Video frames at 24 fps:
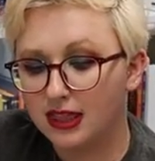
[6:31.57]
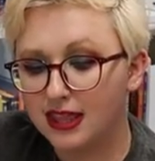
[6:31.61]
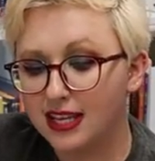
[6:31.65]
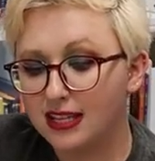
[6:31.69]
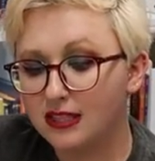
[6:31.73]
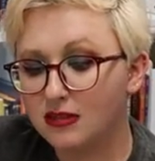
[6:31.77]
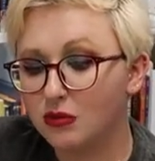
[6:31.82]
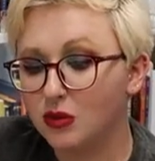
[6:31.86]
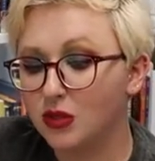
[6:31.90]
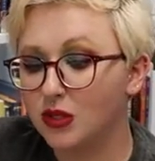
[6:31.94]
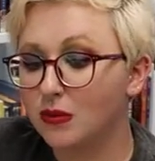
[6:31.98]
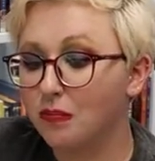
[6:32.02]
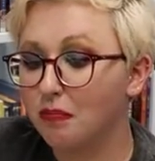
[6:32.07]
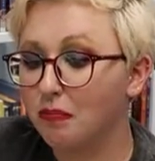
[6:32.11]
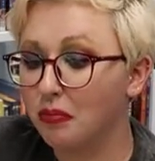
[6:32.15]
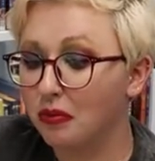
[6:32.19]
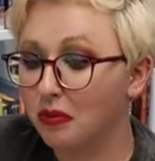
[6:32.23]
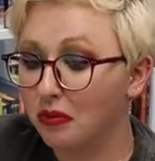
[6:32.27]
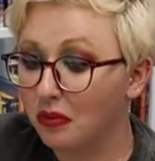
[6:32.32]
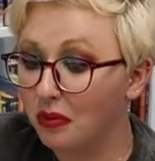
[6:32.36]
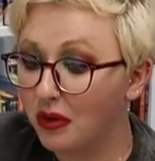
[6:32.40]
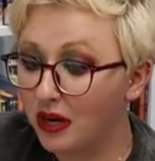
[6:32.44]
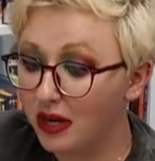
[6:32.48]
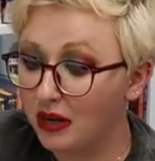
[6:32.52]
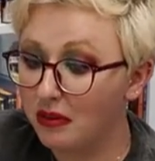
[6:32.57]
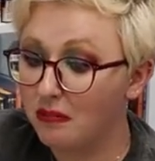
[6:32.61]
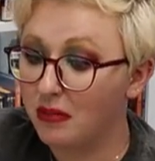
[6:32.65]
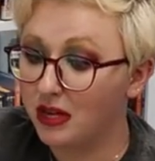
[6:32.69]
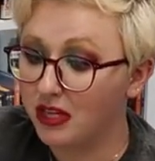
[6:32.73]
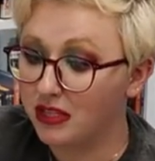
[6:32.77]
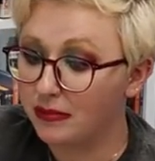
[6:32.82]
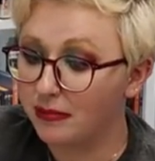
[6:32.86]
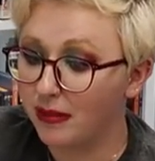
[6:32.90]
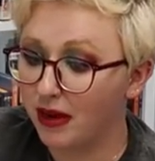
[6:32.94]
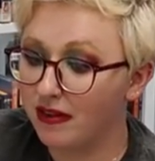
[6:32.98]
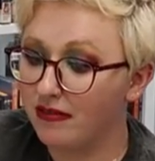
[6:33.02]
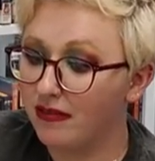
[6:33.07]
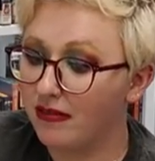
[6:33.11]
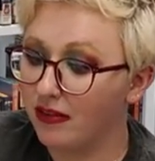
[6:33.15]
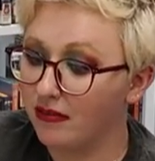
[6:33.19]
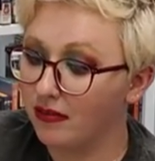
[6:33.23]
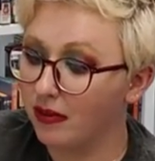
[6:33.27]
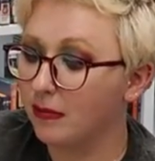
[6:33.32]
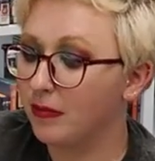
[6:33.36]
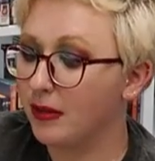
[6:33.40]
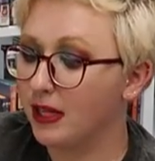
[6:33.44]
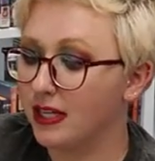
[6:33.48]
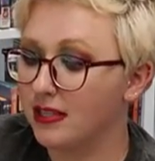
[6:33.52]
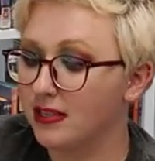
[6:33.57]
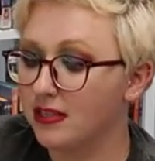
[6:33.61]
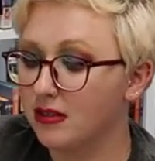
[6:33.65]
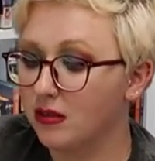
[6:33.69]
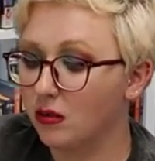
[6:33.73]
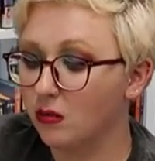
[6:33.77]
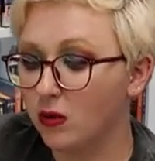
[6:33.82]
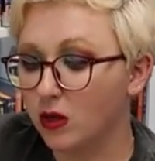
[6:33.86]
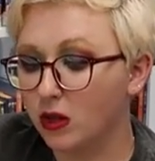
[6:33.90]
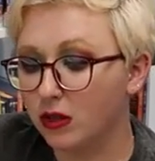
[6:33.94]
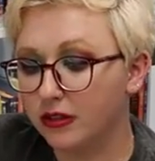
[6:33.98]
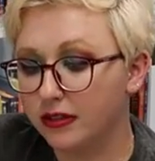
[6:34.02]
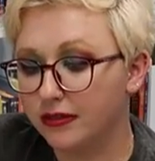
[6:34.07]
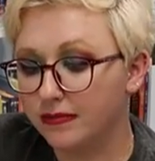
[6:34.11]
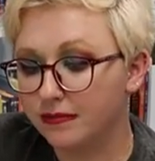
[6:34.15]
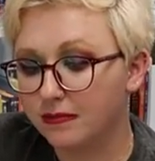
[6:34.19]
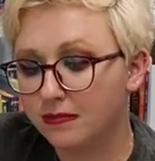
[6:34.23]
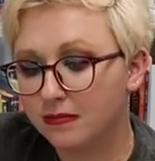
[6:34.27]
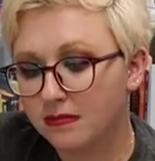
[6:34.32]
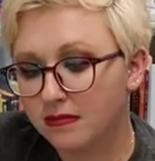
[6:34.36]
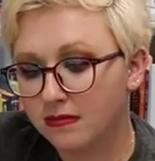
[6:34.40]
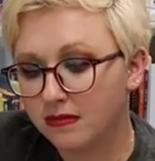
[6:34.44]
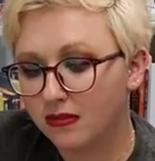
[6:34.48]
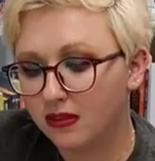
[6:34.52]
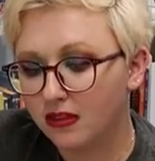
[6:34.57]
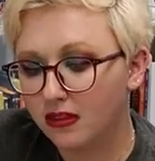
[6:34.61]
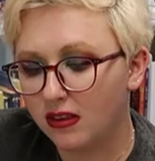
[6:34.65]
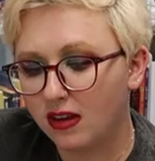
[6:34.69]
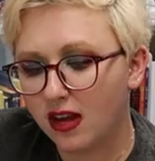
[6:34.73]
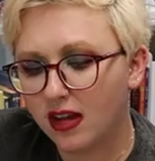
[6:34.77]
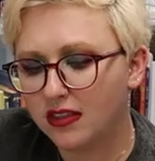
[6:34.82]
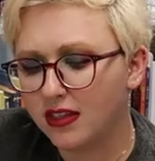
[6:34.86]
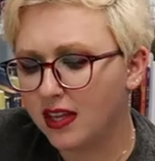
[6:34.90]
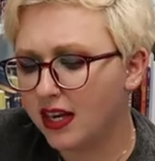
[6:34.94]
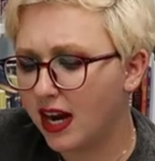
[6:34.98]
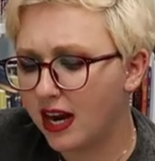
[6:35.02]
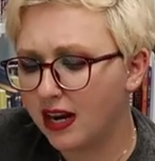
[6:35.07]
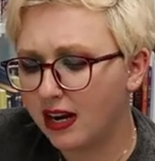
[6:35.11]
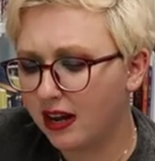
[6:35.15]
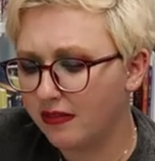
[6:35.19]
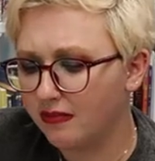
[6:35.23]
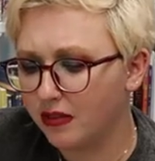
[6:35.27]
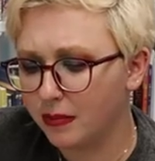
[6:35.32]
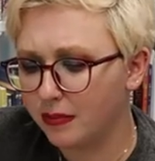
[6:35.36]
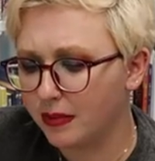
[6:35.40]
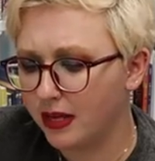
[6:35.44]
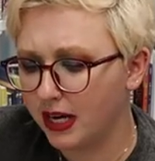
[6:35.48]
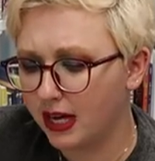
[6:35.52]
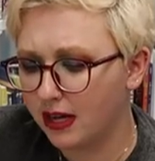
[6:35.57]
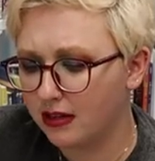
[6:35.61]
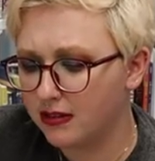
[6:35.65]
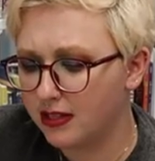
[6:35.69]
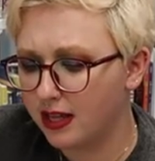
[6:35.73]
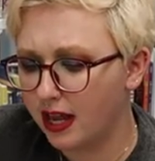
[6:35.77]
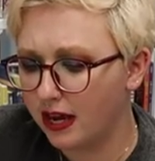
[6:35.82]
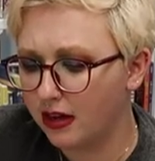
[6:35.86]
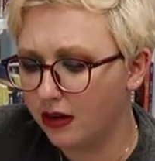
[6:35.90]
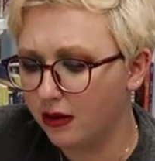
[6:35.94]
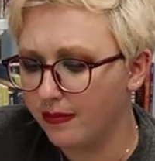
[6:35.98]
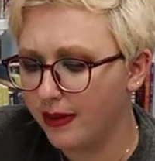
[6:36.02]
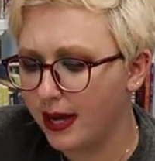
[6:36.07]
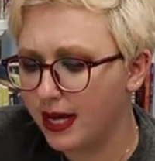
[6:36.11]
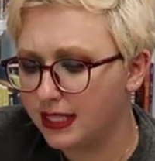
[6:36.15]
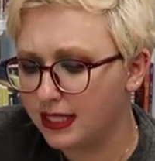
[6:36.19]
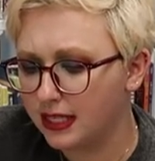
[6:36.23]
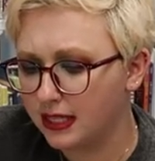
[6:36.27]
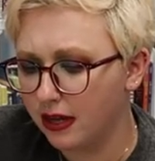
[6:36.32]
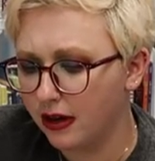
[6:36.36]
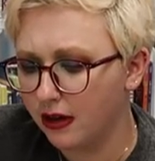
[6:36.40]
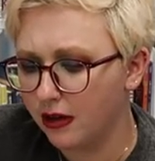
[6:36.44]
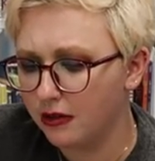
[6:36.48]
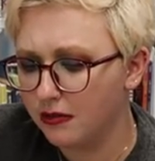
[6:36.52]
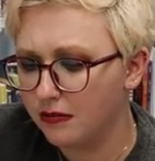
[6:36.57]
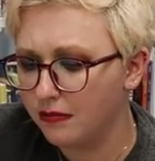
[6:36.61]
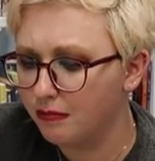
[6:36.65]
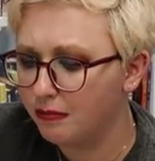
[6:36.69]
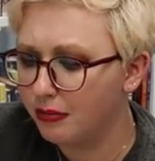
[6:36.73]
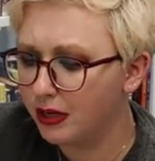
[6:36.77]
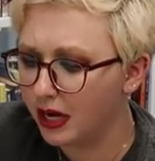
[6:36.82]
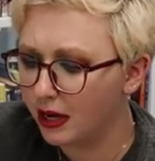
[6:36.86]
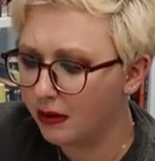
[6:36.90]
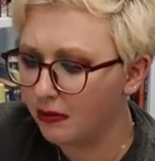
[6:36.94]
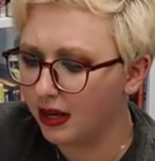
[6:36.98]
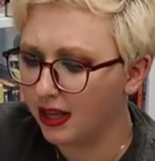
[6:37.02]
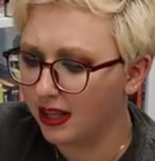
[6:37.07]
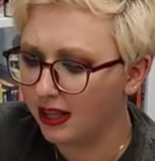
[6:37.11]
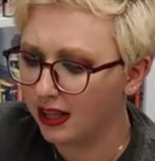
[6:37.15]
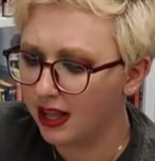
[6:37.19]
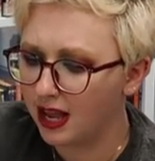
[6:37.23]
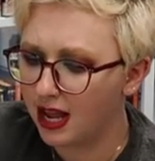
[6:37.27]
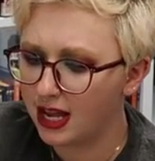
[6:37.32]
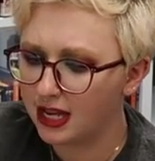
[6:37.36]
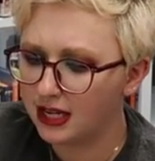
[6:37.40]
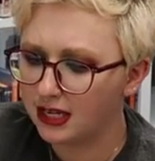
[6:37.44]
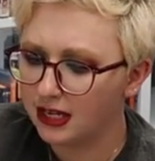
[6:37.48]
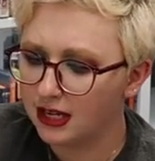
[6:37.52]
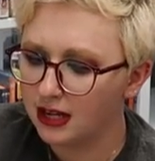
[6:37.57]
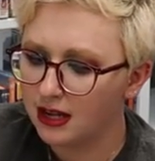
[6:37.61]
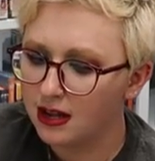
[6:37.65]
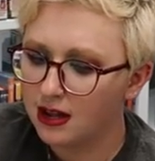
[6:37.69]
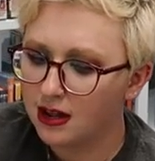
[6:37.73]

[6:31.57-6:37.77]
This was pretty much my favorite place in the world. Not that I'd ever been outside New Mexico, but I read a lot.